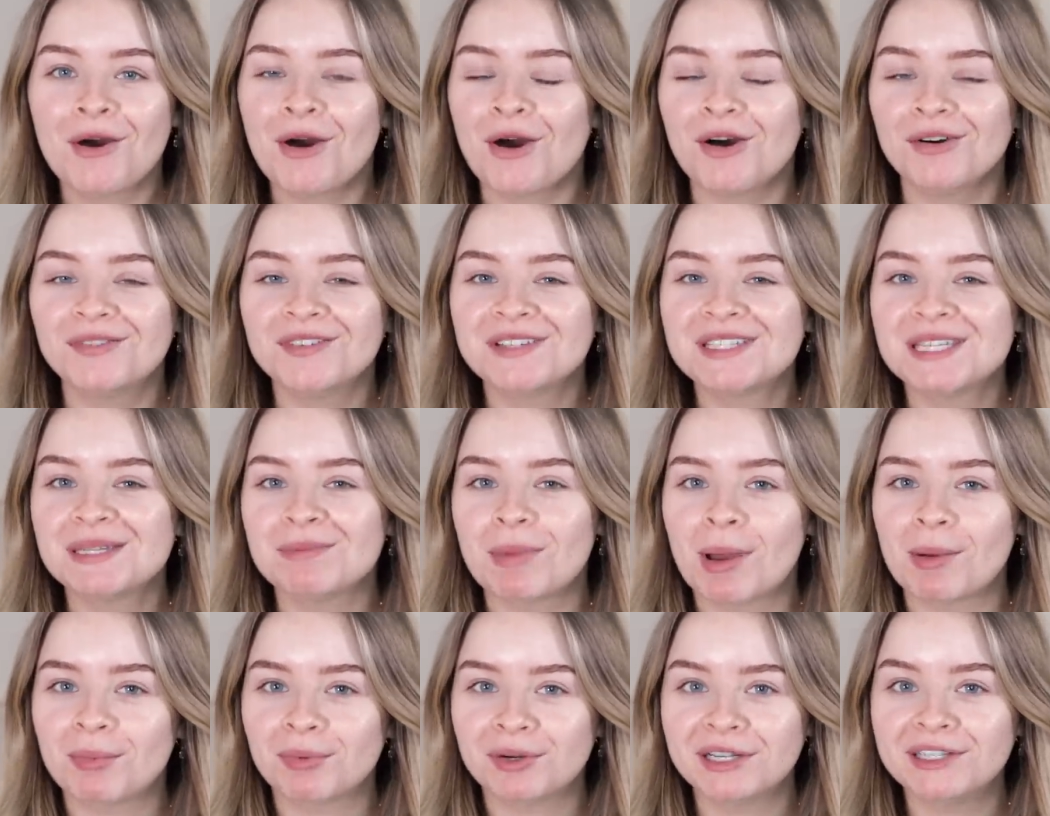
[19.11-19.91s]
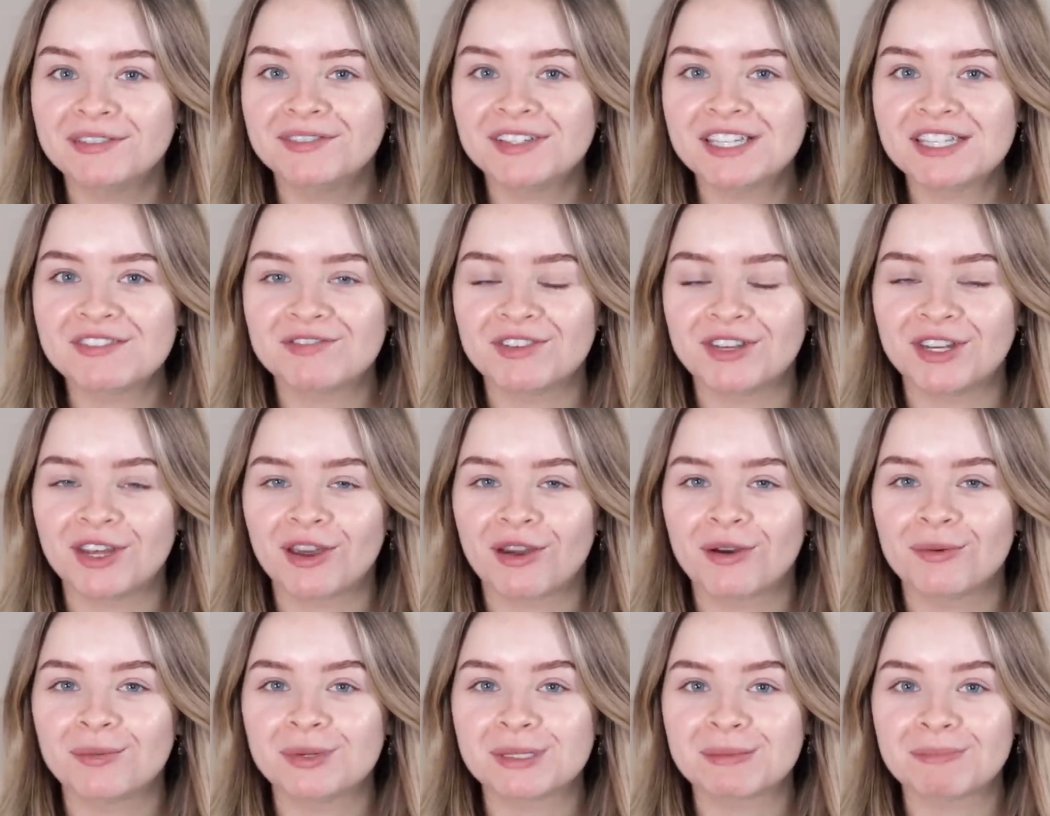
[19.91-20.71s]
Obviously my previous
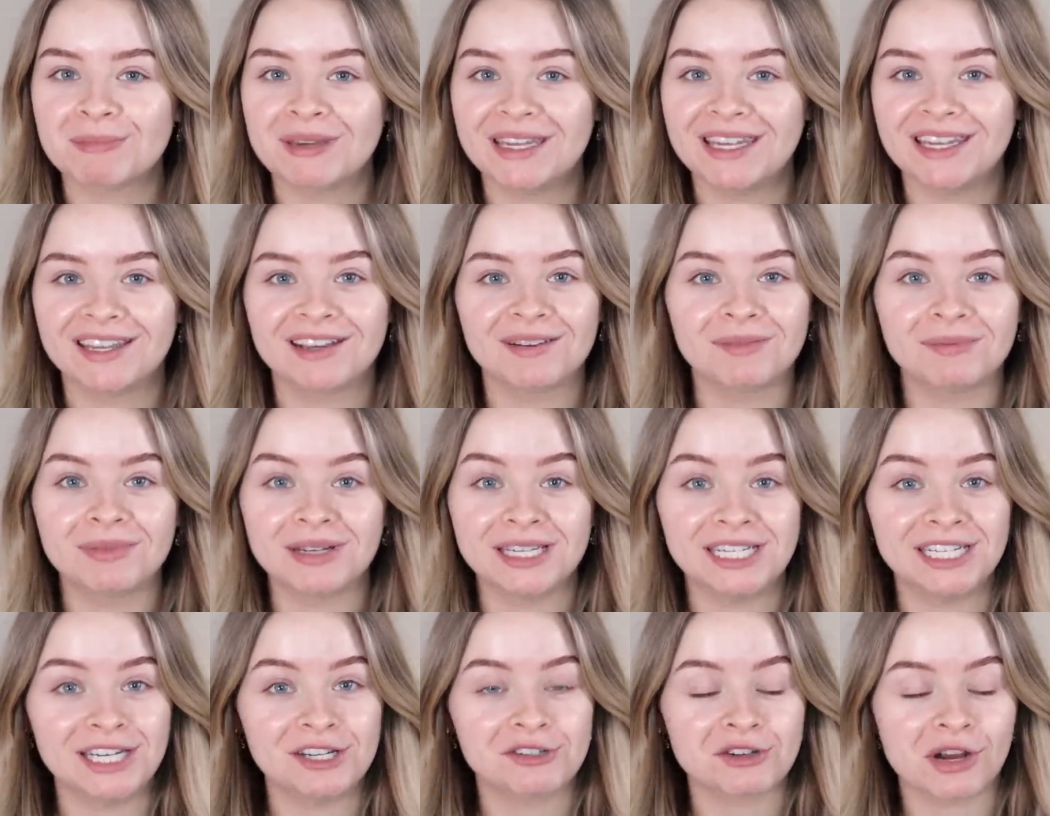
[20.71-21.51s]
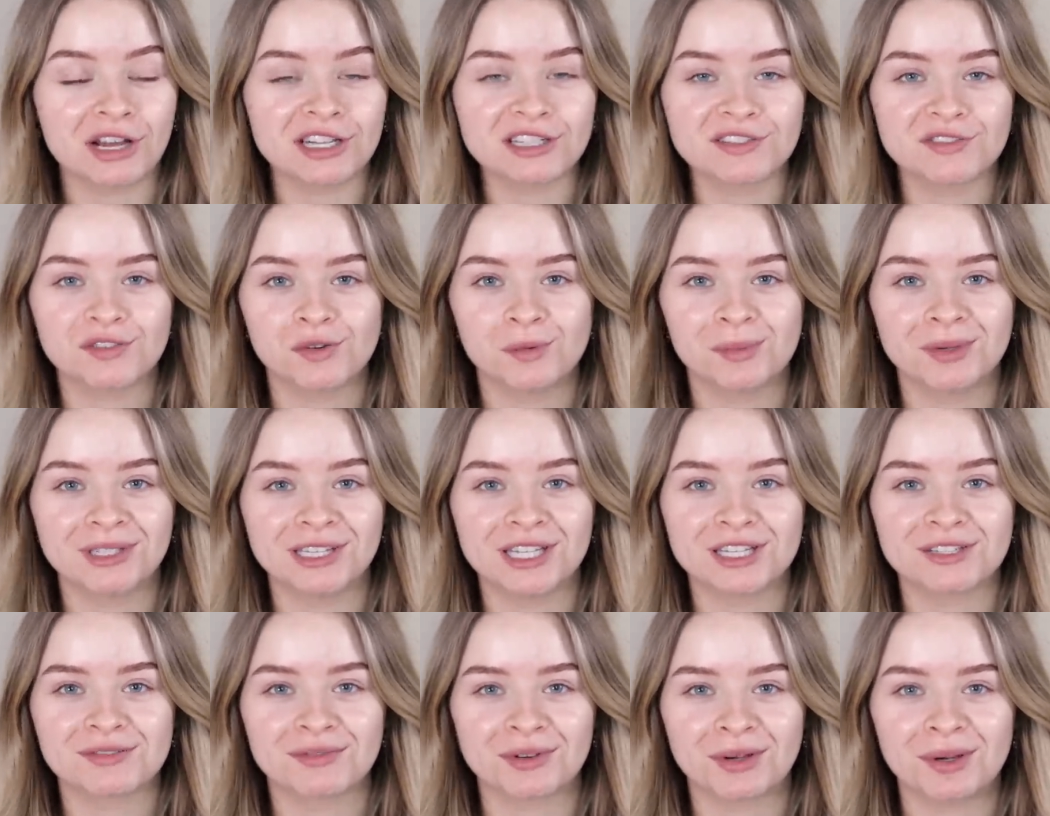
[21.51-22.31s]
video was me completely transforming
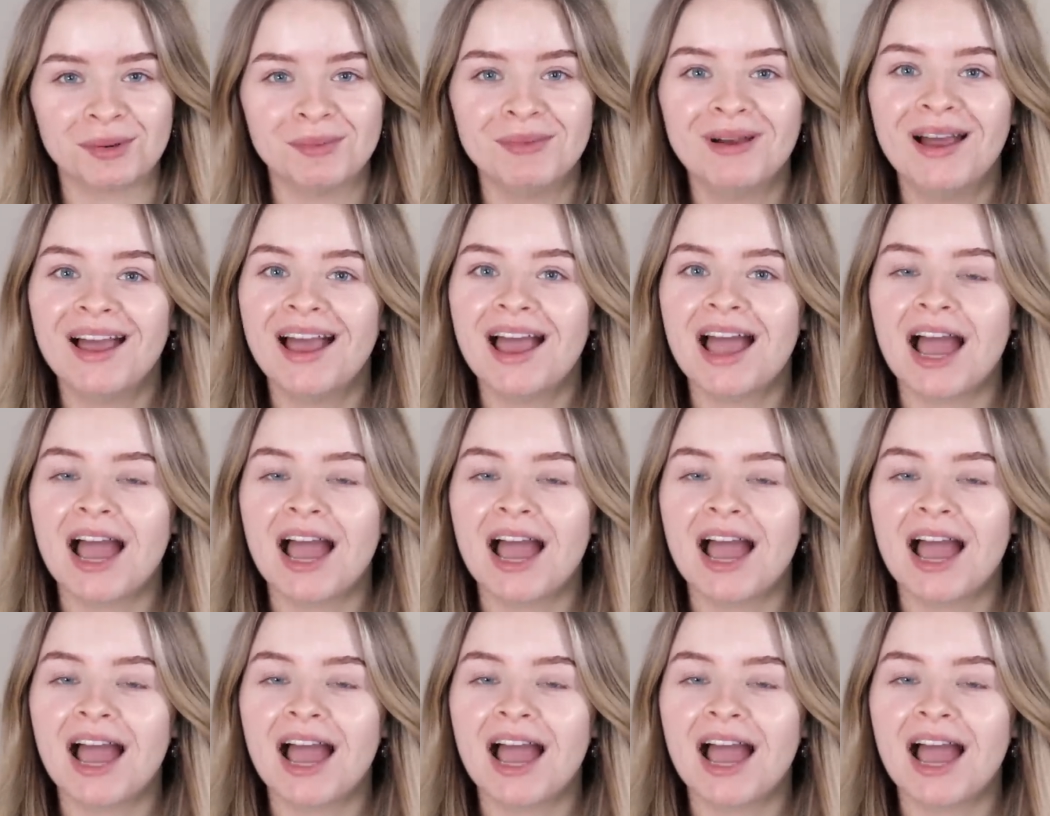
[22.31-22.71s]
this room